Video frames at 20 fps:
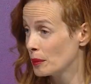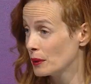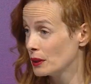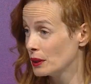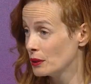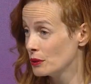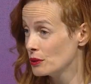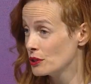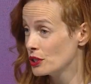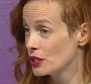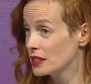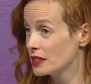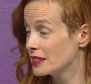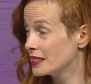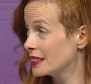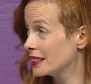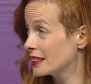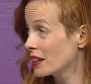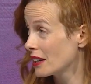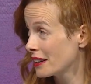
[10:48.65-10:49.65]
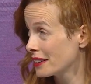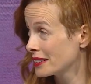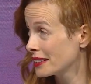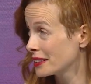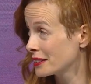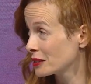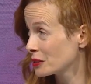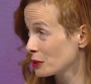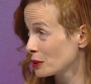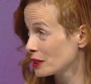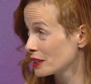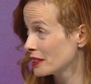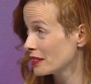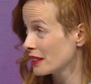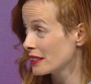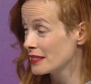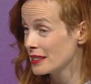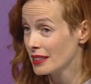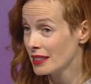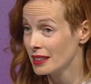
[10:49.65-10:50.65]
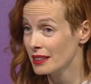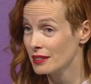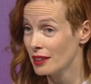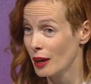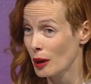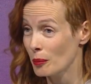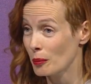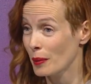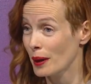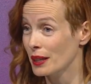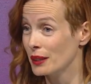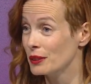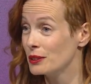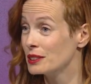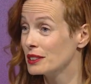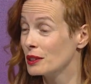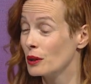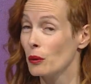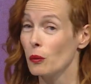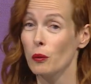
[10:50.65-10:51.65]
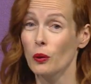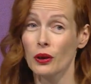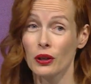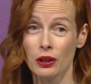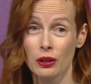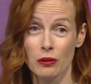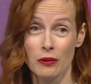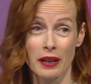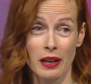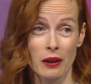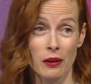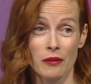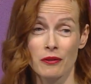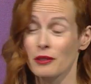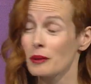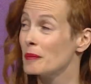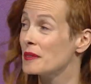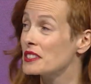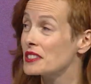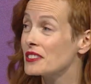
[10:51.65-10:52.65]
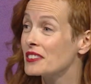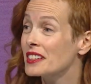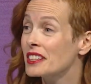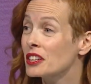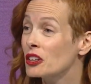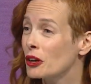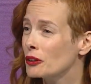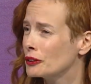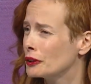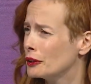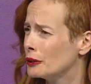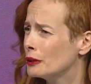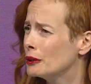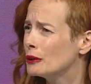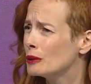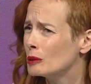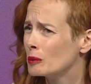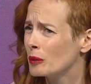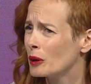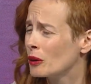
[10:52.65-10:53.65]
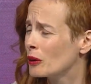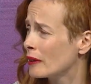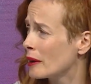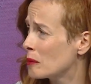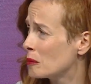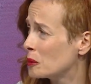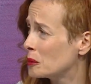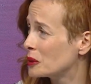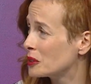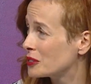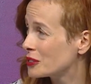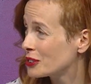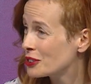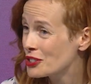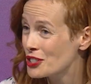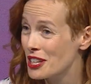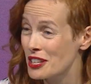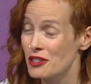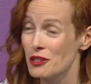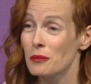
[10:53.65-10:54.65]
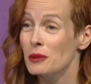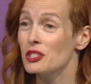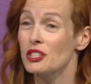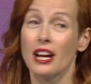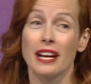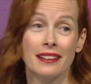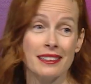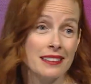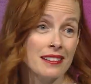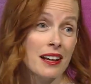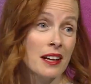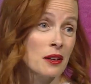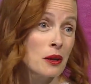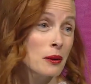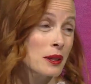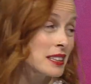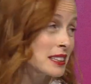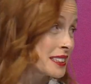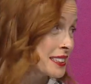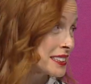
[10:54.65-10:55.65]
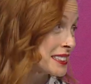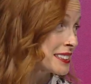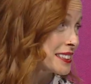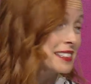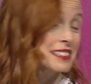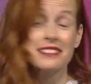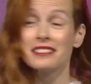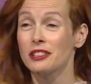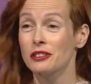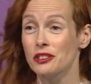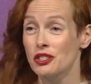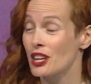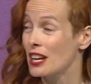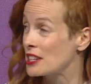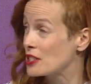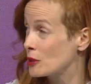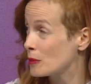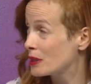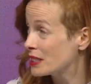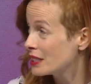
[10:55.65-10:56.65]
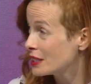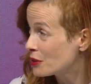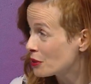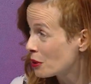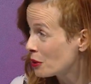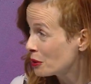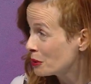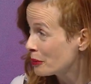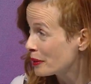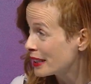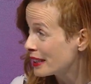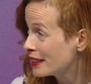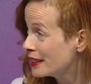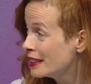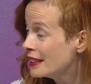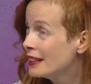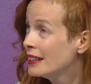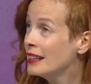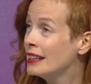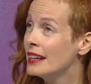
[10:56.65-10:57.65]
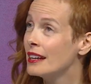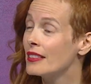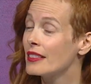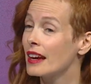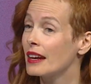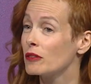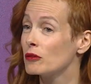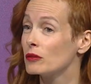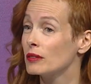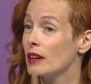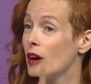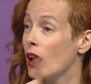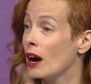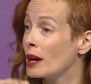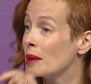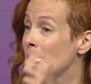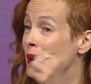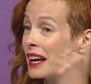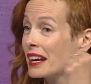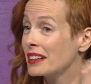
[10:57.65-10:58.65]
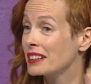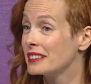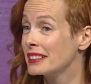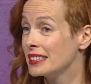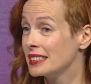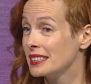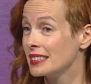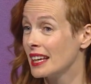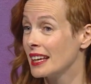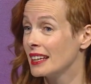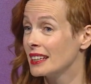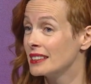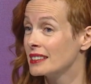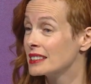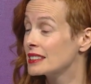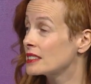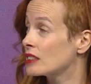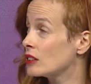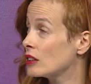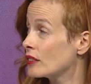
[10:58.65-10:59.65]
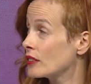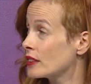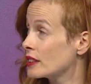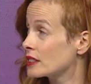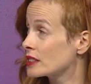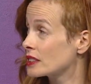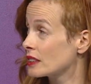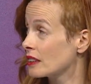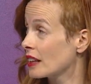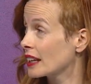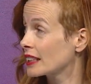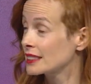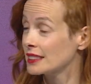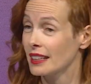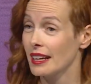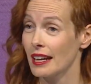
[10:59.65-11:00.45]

UGC content sourcing on TikTok by using a workaround from this thing called Google Programmable Search Engine, which I did not know existed until ChatGPT told me, that automatically sends the selects to